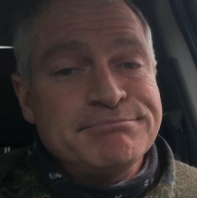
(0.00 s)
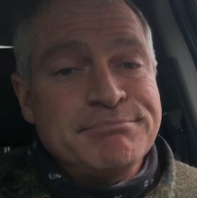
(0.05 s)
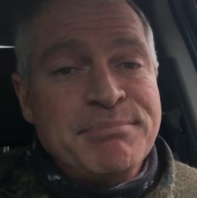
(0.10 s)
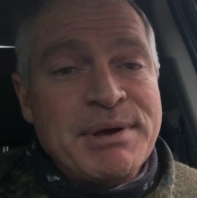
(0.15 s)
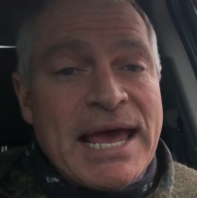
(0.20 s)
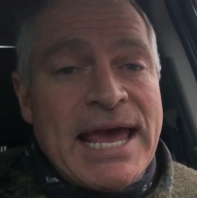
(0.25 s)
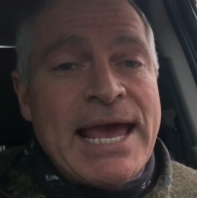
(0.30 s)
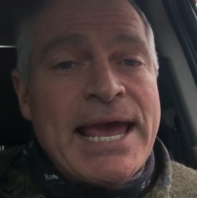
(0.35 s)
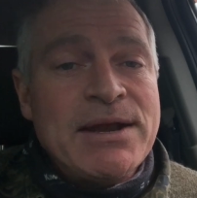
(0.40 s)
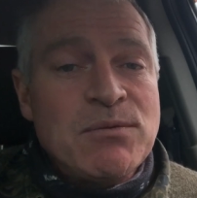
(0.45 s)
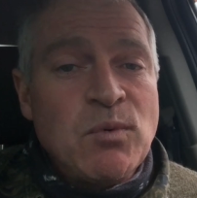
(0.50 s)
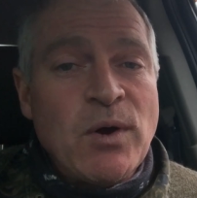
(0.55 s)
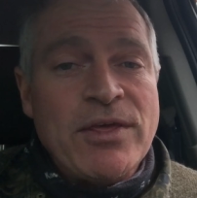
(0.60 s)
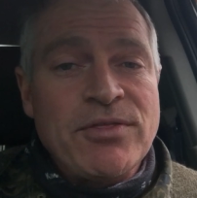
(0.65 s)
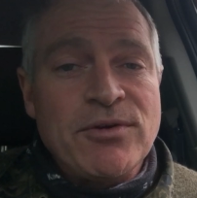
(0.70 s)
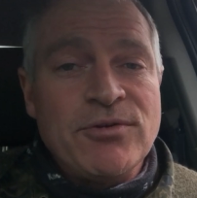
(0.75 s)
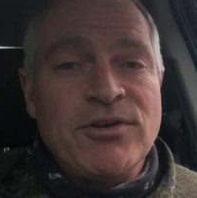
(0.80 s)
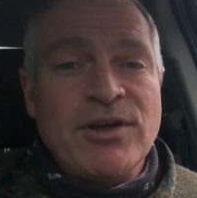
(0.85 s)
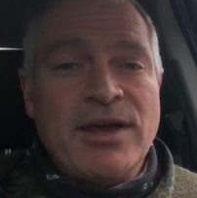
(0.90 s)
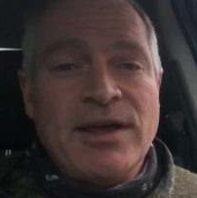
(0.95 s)
bad
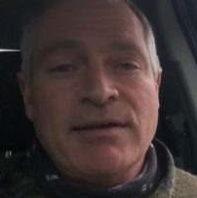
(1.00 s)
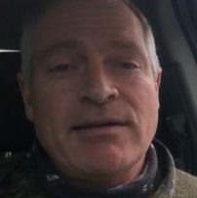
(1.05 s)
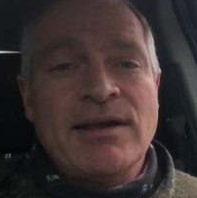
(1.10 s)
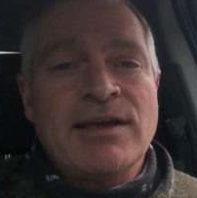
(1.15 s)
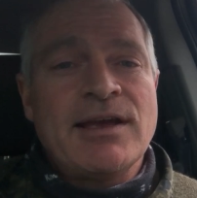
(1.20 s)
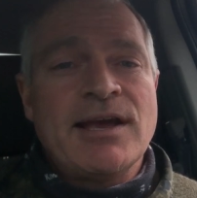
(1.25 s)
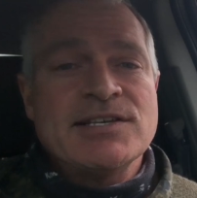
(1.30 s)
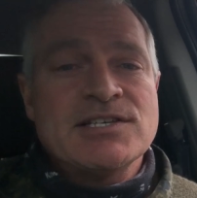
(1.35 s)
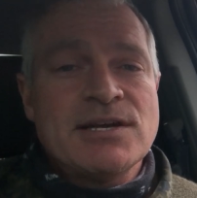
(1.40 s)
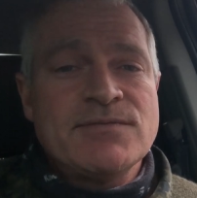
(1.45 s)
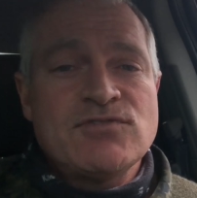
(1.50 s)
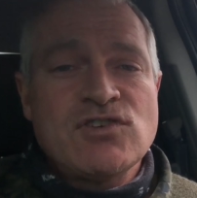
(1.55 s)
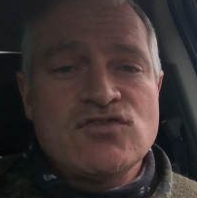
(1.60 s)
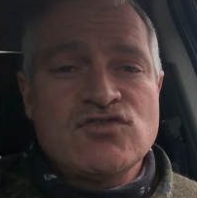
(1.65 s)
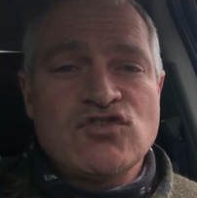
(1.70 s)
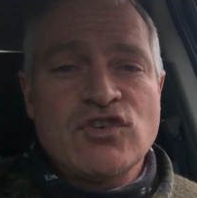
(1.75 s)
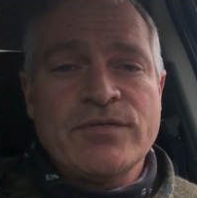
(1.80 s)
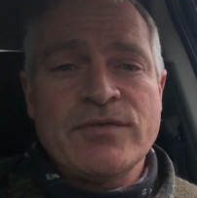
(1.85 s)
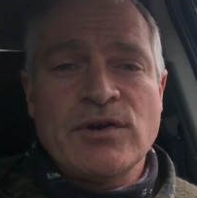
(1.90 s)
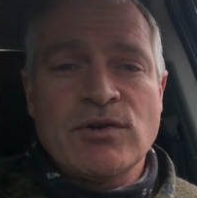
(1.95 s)
weather day, and guys, I've just
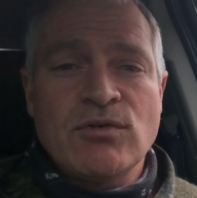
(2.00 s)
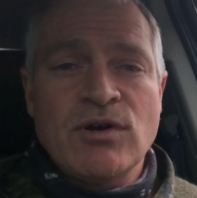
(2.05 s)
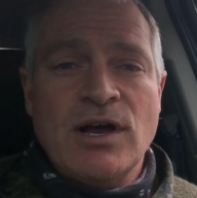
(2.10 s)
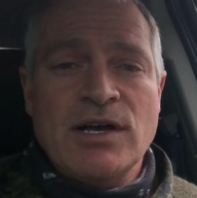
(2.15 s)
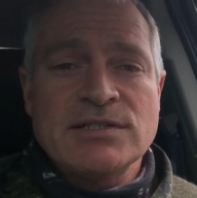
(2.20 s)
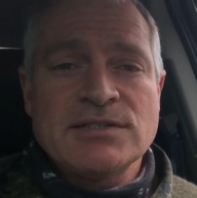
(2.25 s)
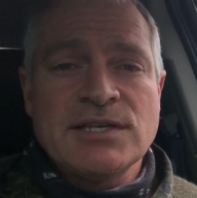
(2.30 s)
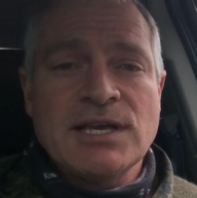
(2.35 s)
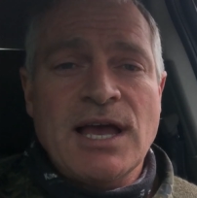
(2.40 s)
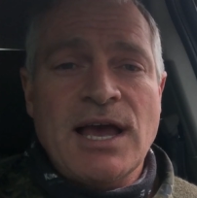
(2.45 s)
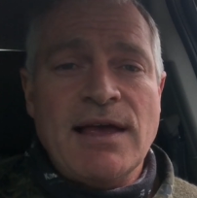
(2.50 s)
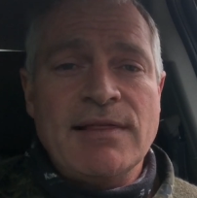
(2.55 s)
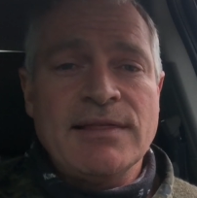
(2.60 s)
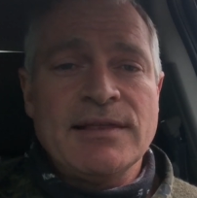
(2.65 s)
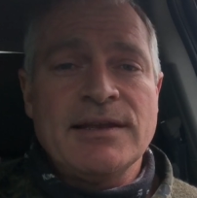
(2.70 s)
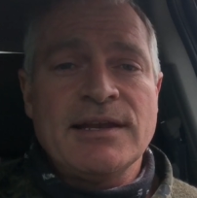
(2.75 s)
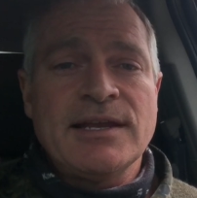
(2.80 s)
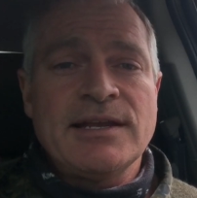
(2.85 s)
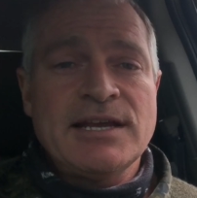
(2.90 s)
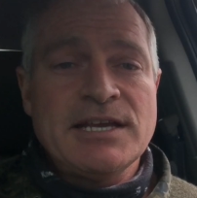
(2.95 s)
driven across the
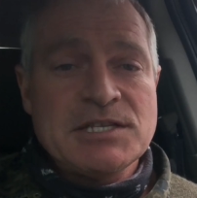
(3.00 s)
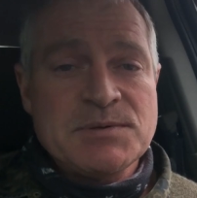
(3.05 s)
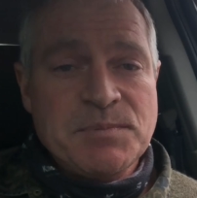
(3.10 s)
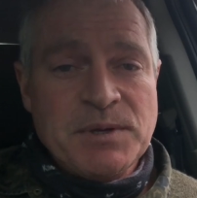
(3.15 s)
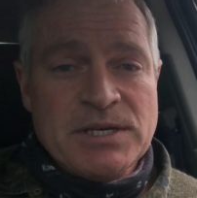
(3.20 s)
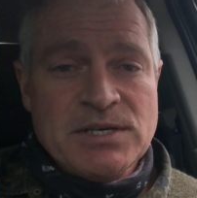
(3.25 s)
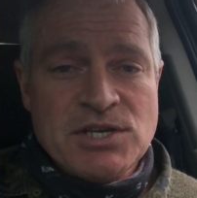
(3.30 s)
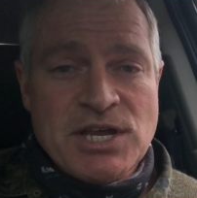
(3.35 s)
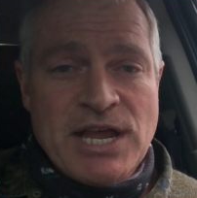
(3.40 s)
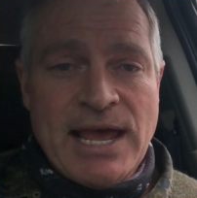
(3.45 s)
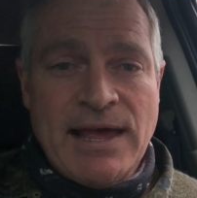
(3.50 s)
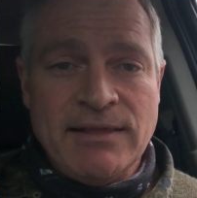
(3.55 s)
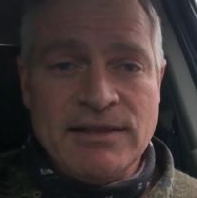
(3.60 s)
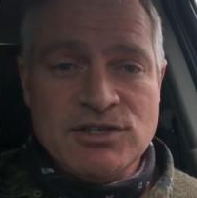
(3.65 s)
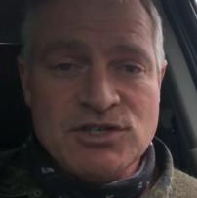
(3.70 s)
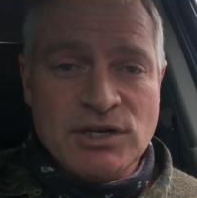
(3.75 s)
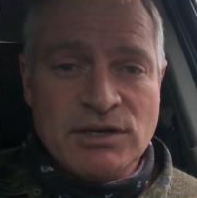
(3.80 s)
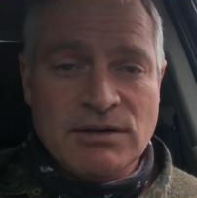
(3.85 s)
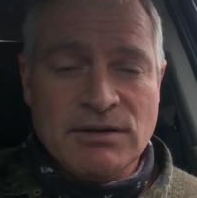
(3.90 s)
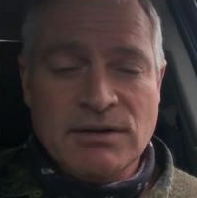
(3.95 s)
island and it's been
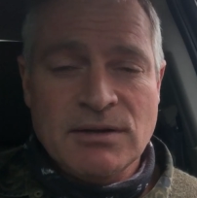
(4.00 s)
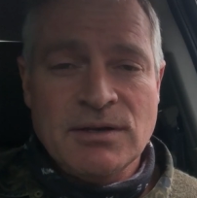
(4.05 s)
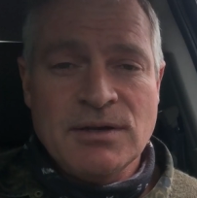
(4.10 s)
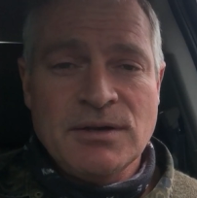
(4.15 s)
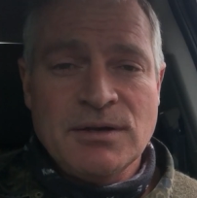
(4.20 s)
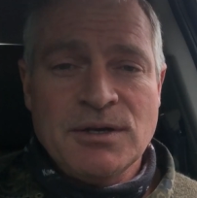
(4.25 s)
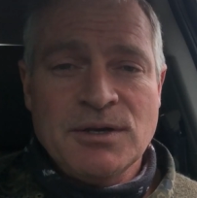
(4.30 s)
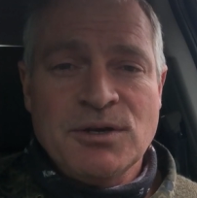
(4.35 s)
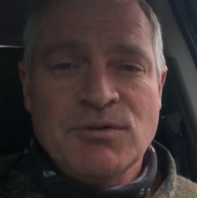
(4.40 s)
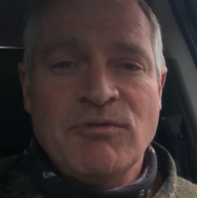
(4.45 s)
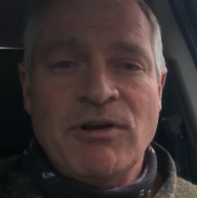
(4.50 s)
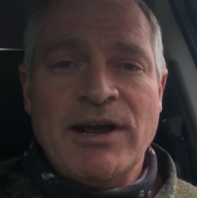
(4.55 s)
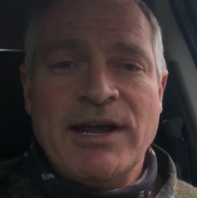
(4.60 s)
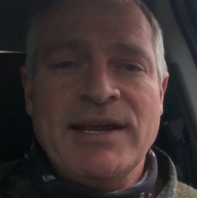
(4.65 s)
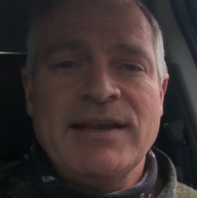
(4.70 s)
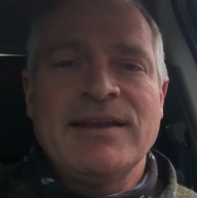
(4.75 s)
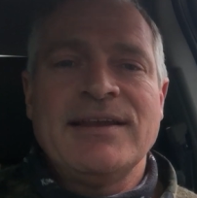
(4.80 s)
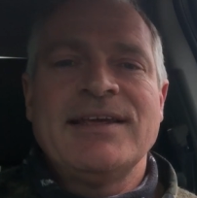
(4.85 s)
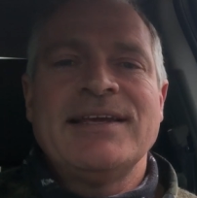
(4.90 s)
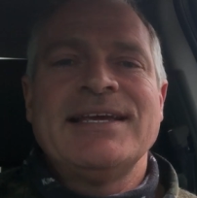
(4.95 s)
challenging,
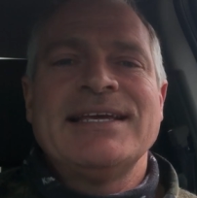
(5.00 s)
right?